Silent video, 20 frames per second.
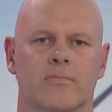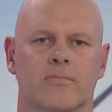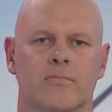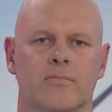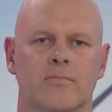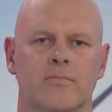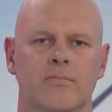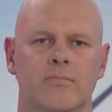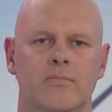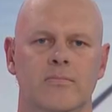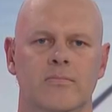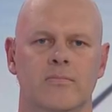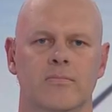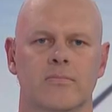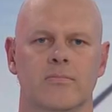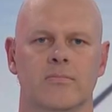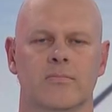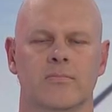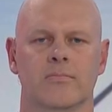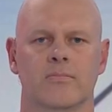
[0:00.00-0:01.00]

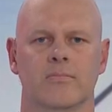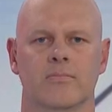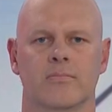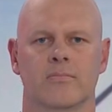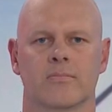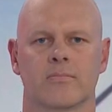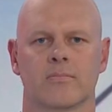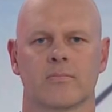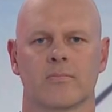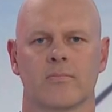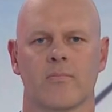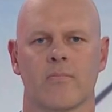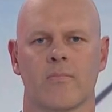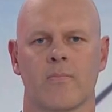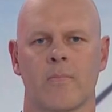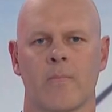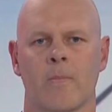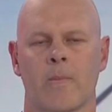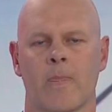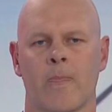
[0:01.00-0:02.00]

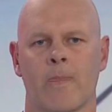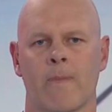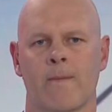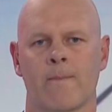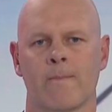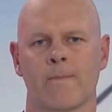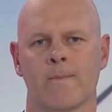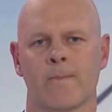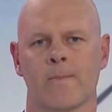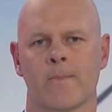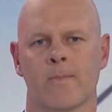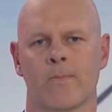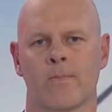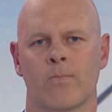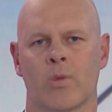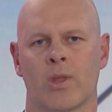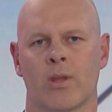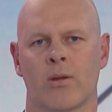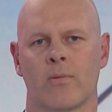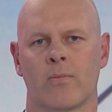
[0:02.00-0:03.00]

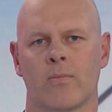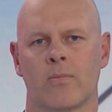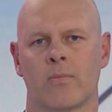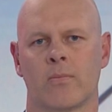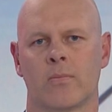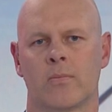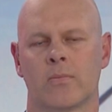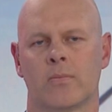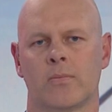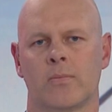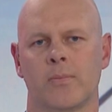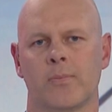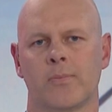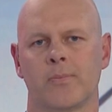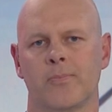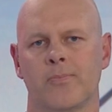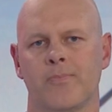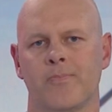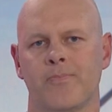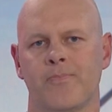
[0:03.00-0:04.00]

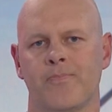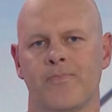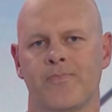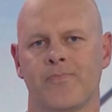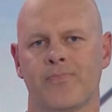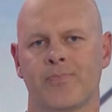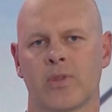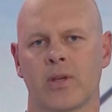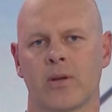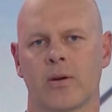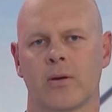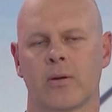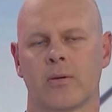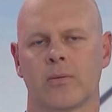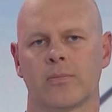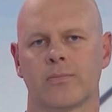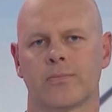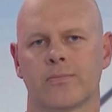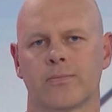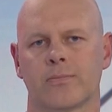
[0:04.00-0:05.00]

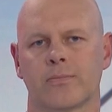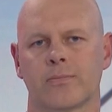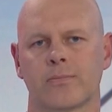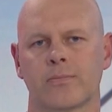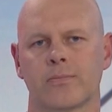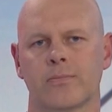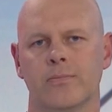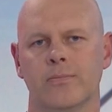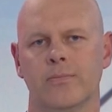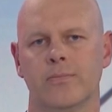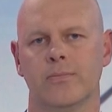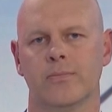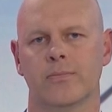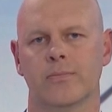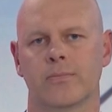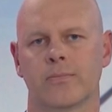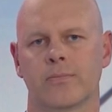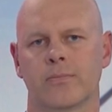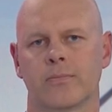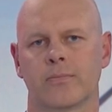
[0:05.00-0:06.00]

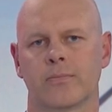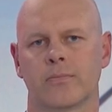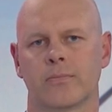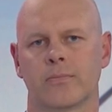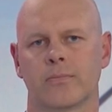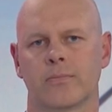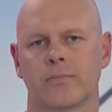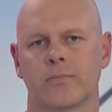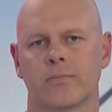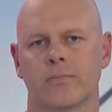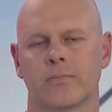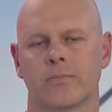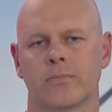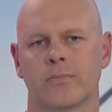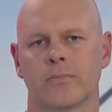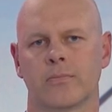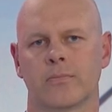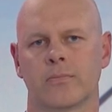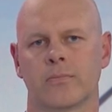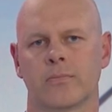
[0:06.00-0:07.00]

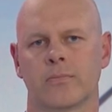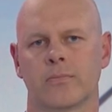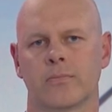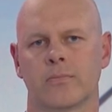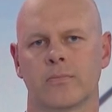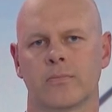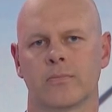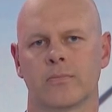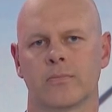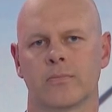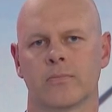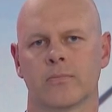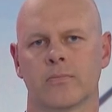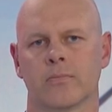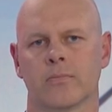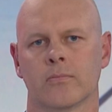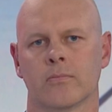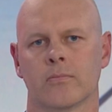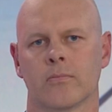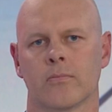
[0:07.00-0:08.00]
The person shown says nothing.